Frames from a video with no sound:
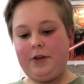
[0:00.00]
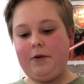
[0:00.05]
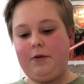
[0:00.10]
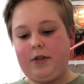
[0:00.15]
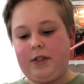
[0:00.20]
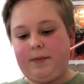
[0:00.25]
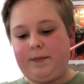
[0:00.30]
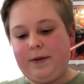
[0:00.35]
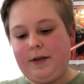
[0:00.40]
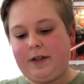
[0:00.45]

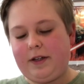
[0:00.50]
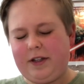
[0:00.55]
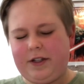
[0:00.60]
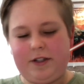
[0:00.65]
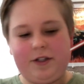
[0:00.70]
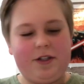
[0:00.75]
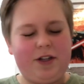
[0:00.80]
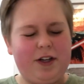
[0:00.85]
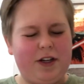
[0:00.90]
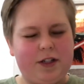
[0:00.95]
newest speaker
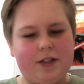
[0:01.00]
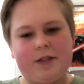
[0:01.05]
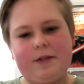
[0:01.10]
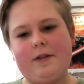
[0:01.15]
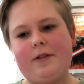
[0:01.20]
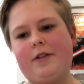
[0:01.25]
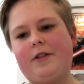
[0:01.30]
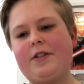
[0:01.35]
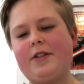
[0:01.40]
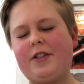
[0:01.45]
is just
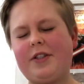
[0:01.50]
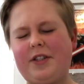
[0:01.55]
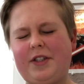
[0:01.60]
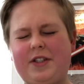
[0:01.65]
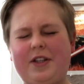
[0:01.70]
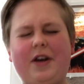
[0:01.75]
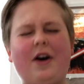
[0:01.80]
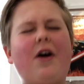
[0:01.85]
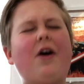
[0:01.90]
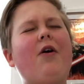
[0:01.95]

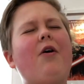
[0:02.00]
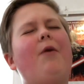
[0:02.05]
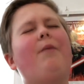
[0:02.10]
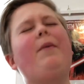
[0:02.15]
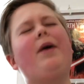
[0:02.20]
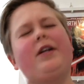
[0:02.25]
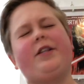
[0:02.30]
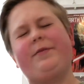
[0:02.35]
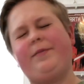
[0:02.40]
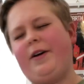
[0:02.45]
so
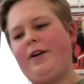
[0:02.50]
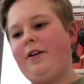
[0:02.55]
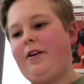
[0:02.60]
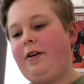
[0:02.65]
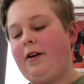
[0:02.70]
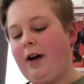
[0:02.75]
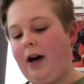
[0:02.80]
much better.